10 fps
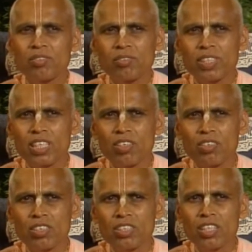when our
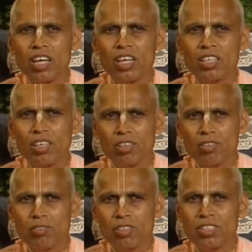Nithai Gaur
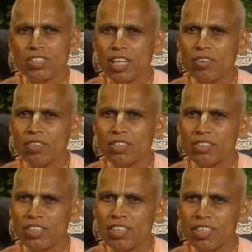World Traveling
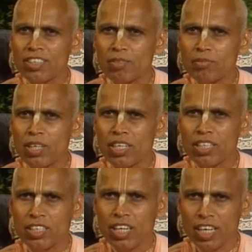Sankirtan
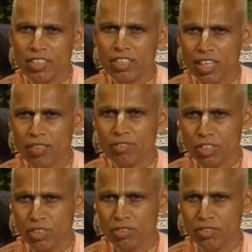Party had come
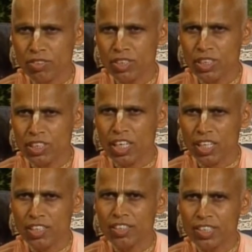to
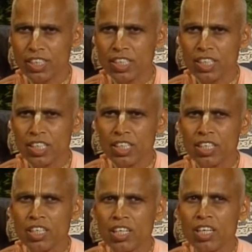Delhi.
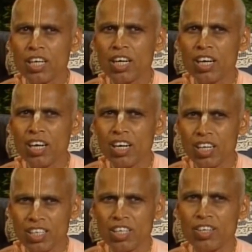
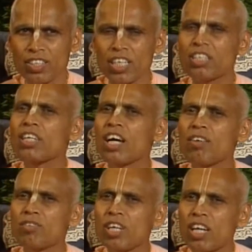And around that
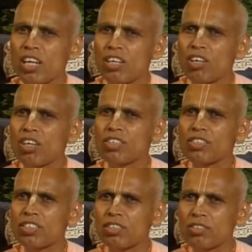time we had
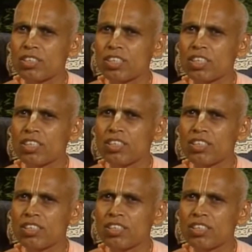lost our